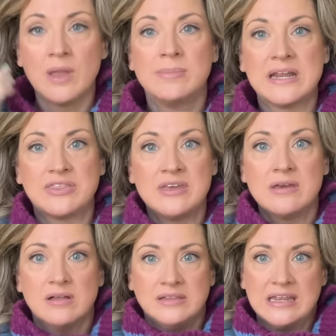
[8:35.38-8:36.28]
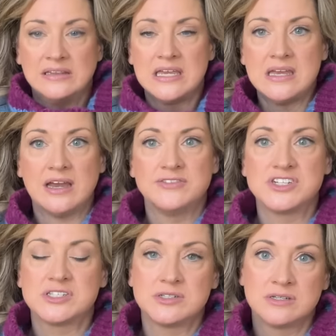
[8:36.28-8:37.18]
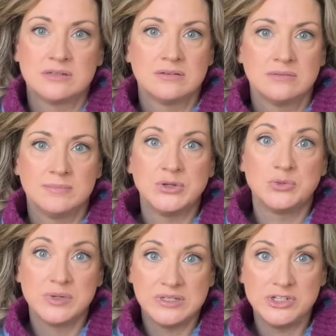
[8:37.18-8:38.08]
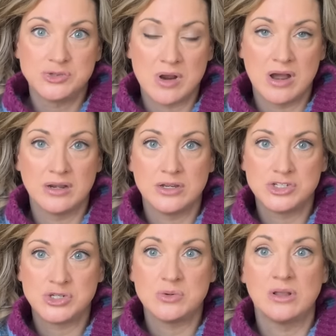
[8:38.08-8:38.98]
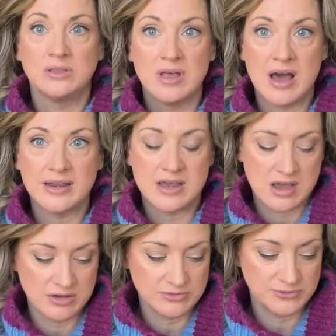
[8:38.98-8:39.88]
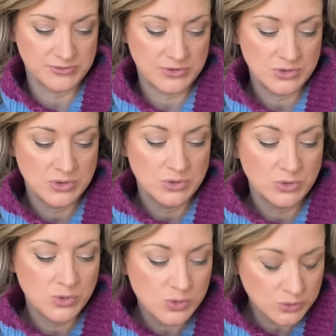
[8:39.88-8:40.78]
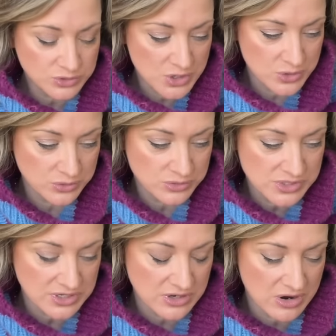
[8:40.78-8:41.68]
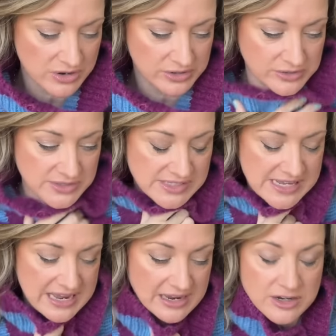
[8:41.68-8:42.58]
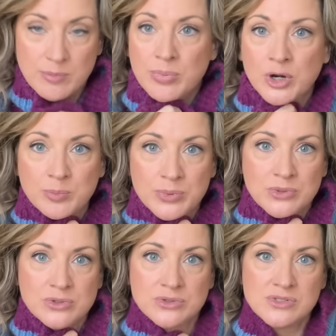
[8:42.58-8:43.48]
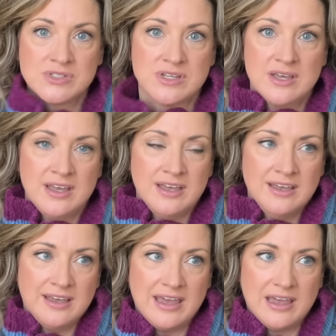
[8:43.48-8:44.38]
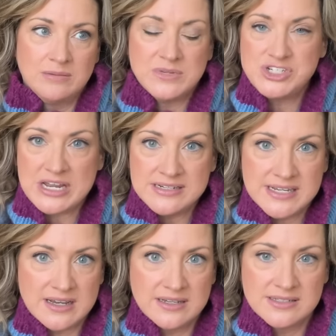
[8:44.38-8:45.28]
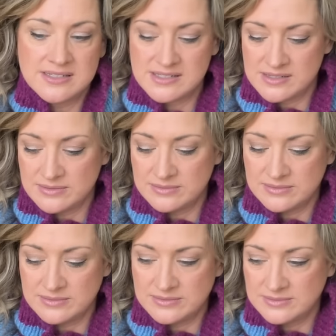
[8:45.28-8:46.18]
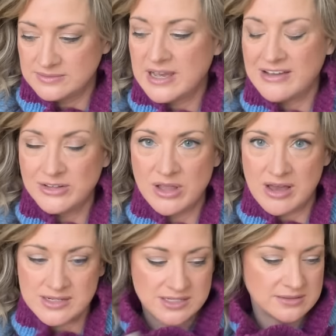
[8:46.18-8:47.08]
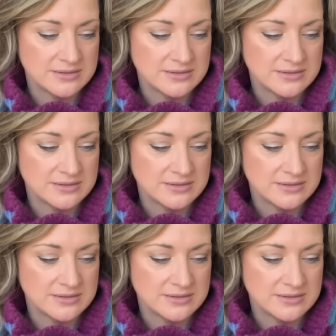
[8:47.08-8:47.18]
but I think lately I've just been really drawn to a lot of cool toned yarns and purples and magentas. I have a lot.